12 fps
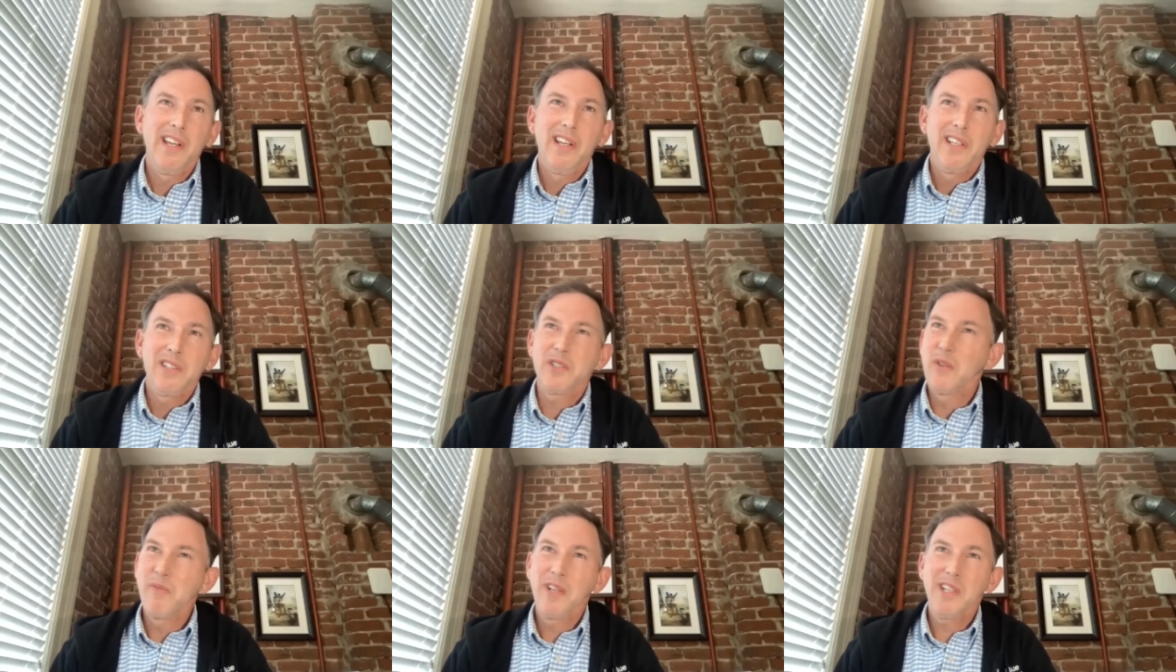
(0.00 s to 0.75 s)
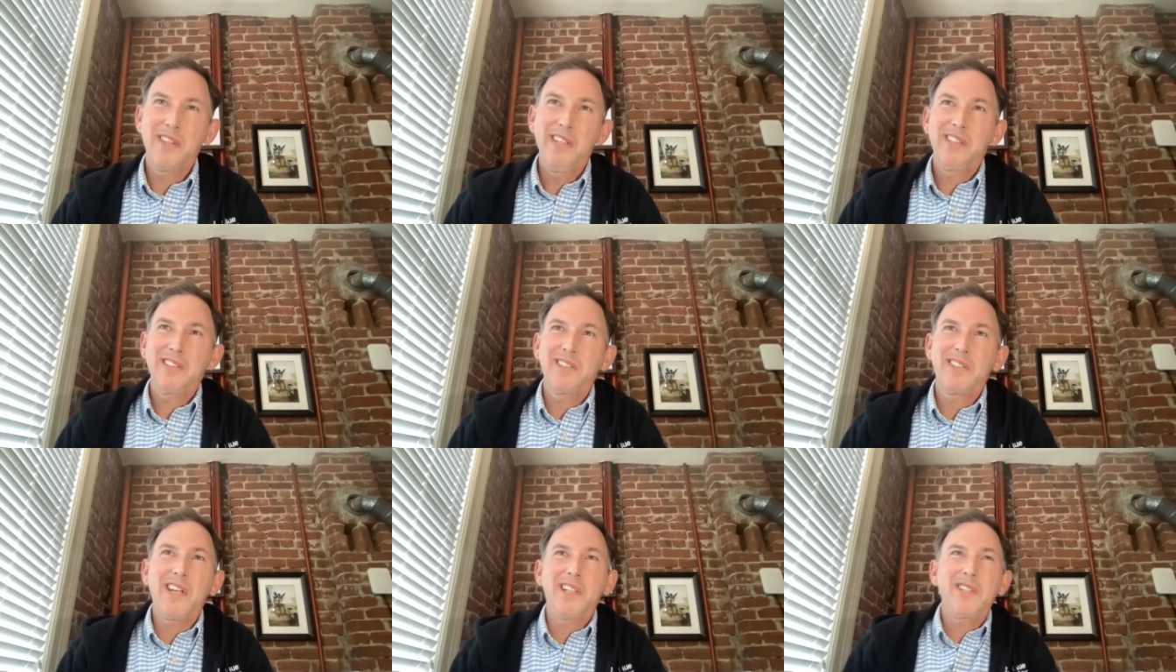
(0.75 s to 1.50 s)
So many
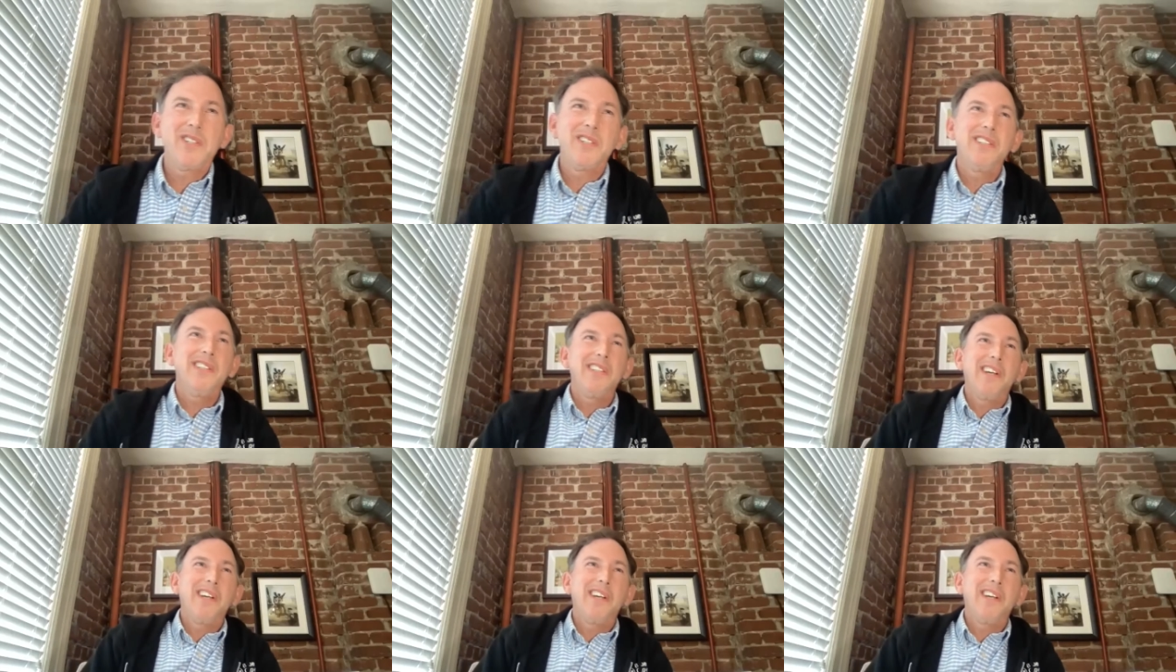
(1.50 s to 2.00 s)
things, actually.